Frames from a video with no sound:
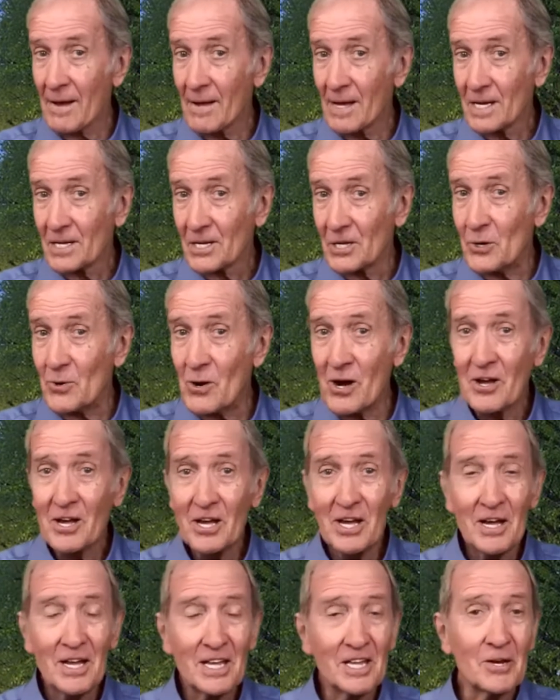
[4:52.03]

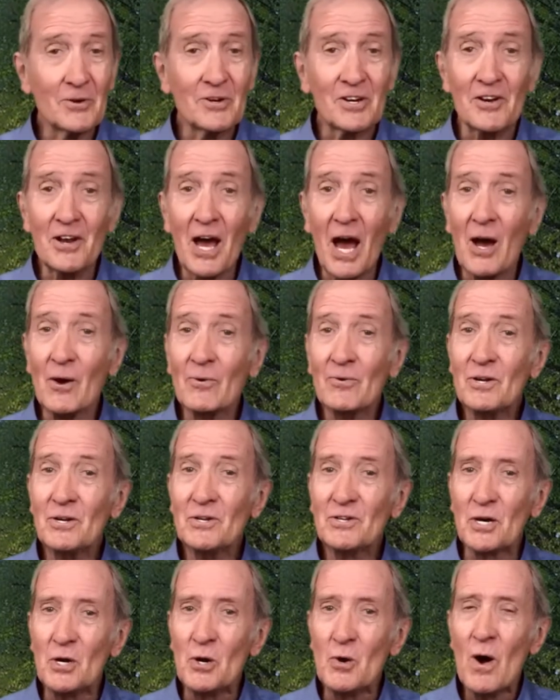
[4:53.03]
you can only
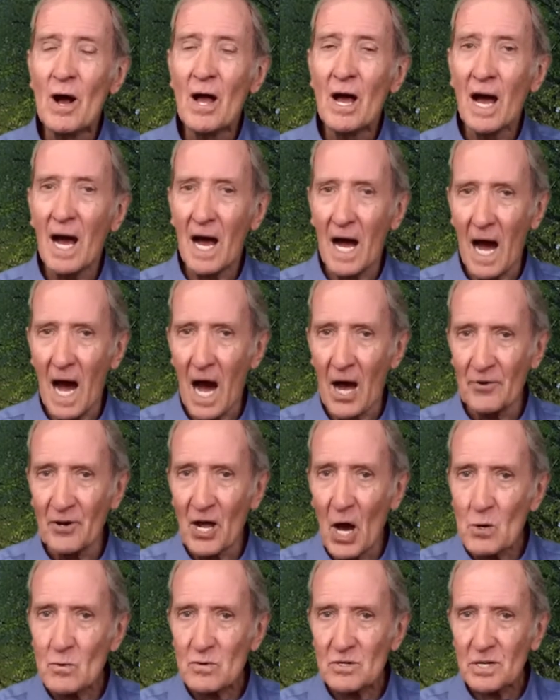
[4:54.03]
do a
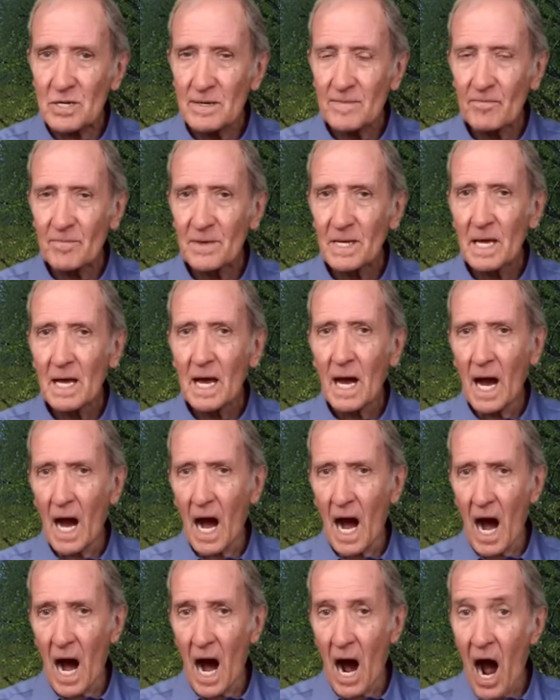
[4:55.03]
note,
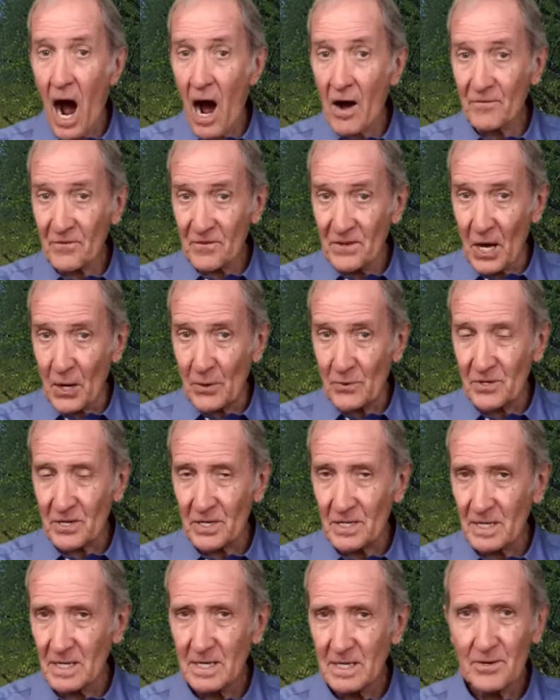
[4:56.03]
a half note,
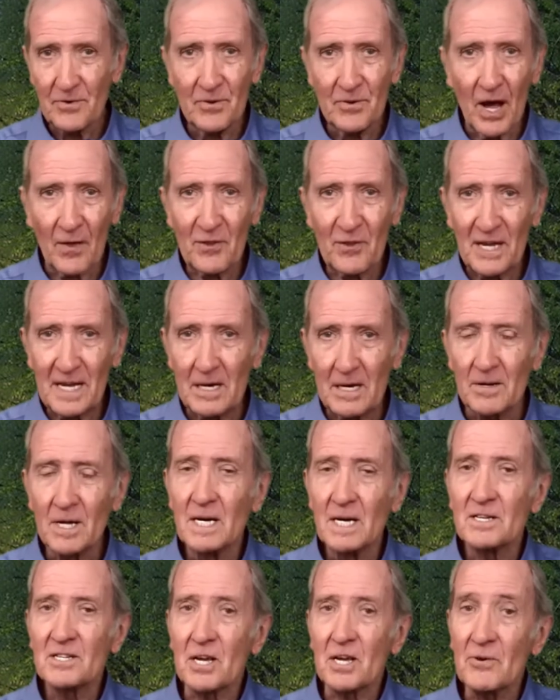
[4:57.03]
nothing else.
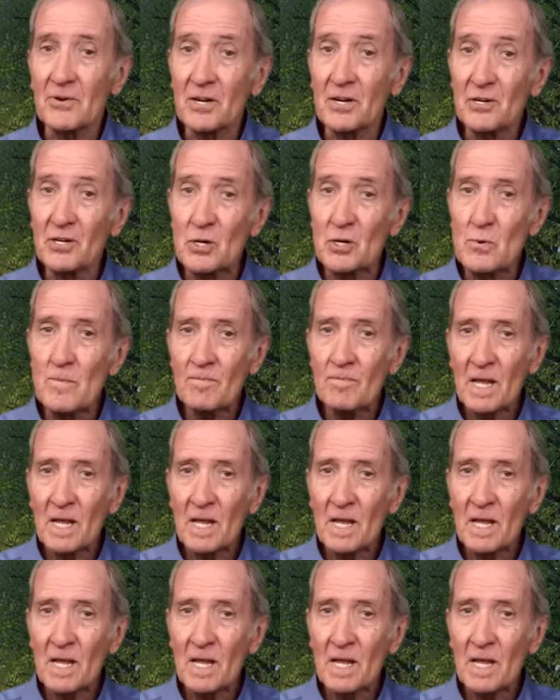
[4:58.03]
So you can do